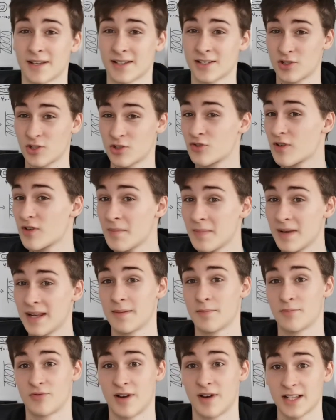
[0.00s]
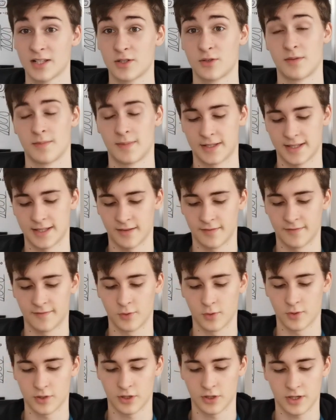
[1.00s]
extremely impressed with myself
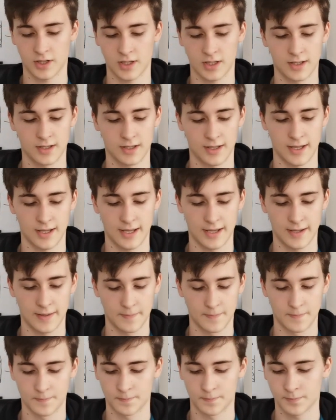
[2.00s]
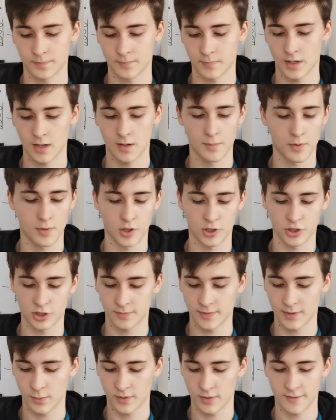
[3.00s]
for doing.
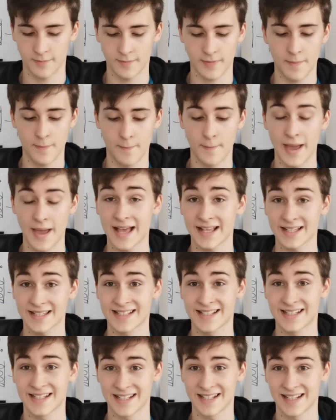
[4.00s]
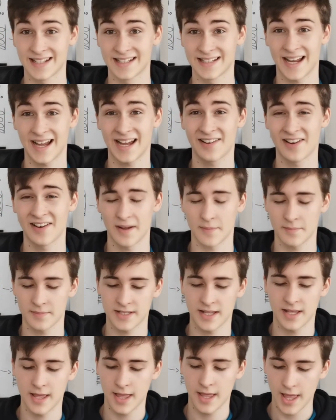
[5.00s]
Possibly one of my best
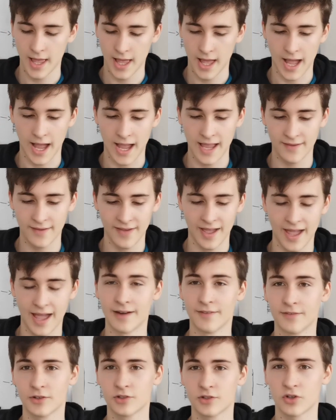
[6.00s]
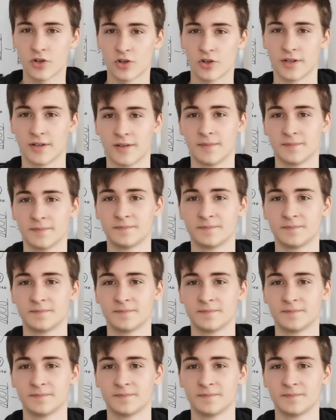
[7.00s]
diagrams I have ever drawn.